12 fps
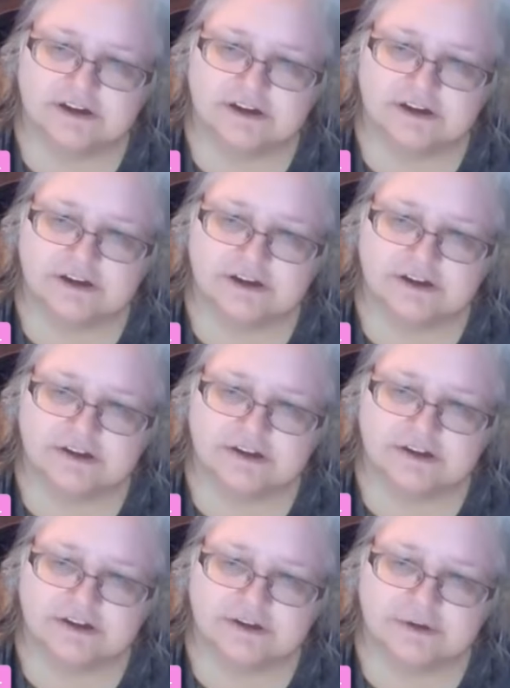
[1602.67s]
it's
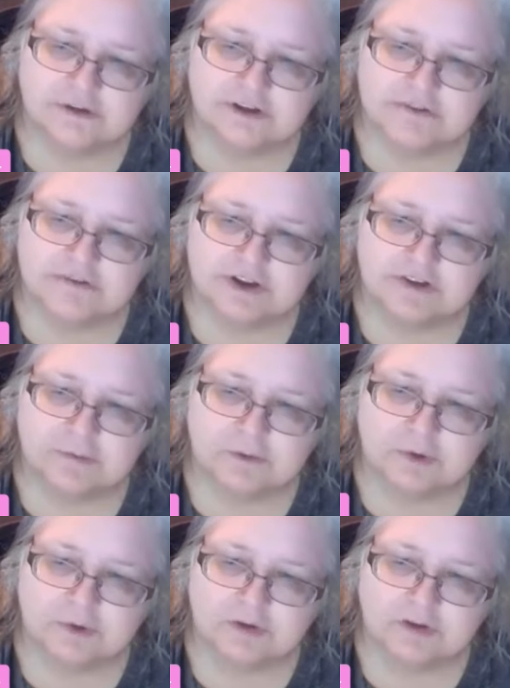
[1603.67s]
close enough, I
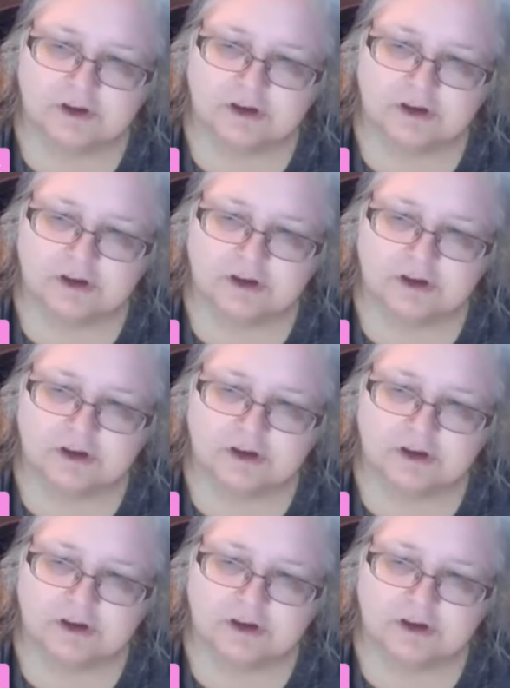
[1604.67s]
suppose.